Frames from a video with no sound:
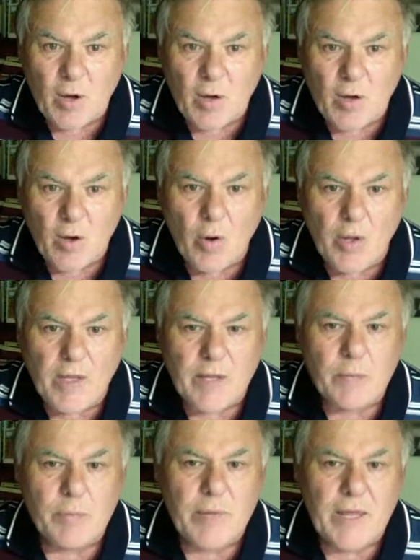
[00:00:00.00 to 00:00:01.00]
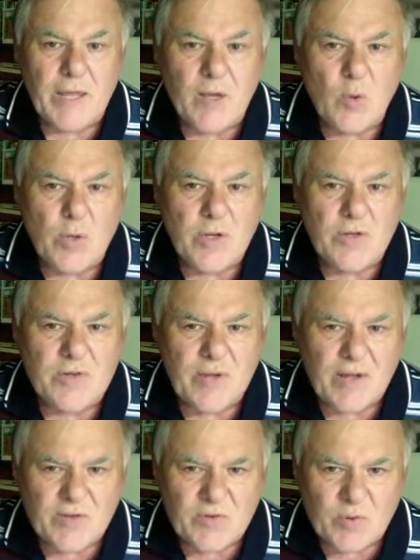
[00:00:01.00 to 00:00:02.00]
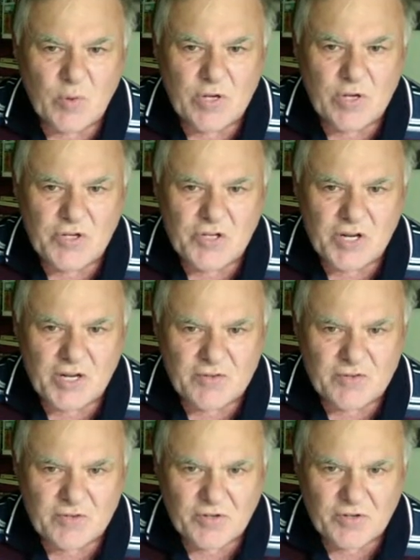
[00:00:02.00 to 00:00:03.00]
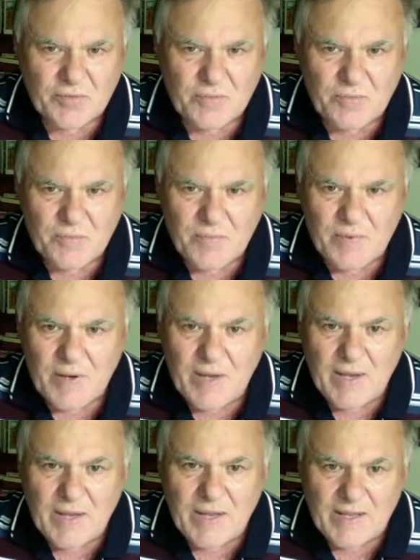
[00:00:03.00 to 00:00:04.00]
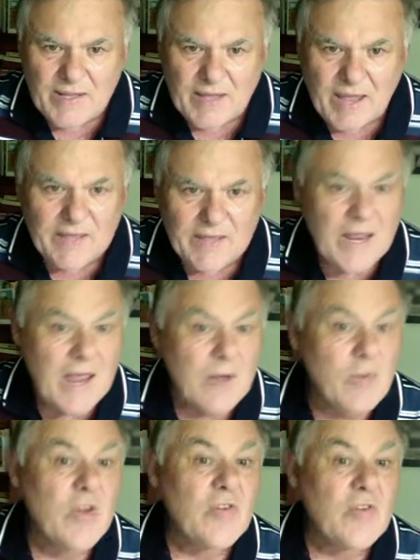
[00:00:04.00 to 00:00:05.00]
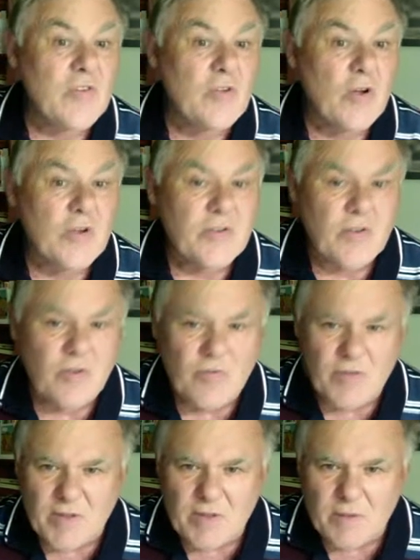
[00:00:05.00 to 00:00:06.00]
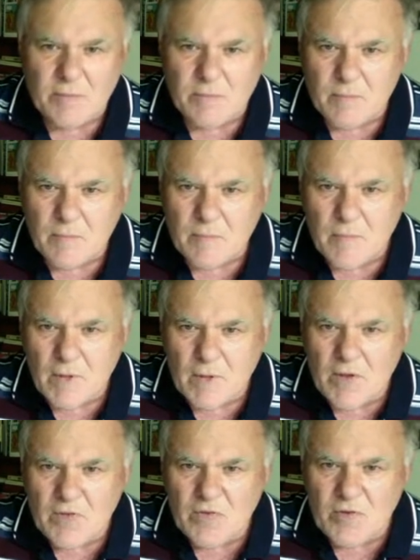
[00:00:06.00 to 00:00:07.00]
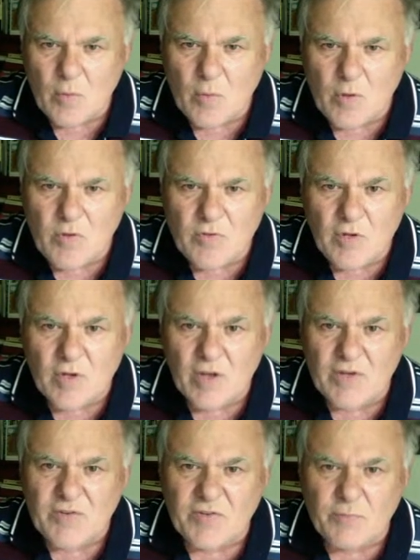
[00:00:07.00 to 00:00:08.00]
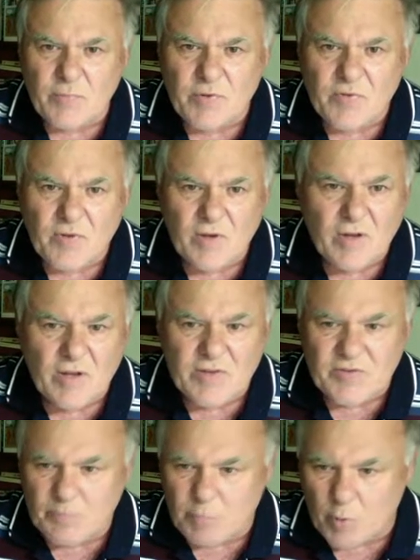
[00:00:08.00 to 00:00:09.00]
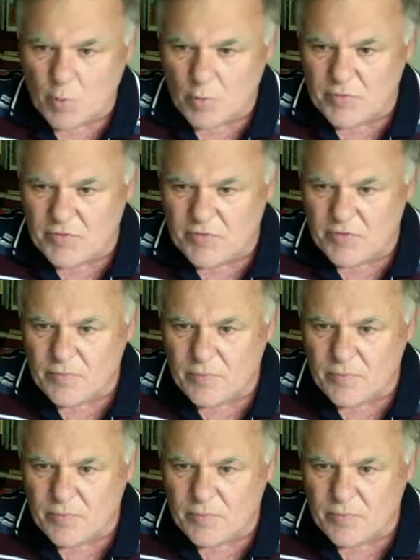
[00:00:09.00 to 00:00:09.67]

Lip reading: Oh, he can play queen takes queen check too. He can, and there's a knight over there. So he's got lots of pawns.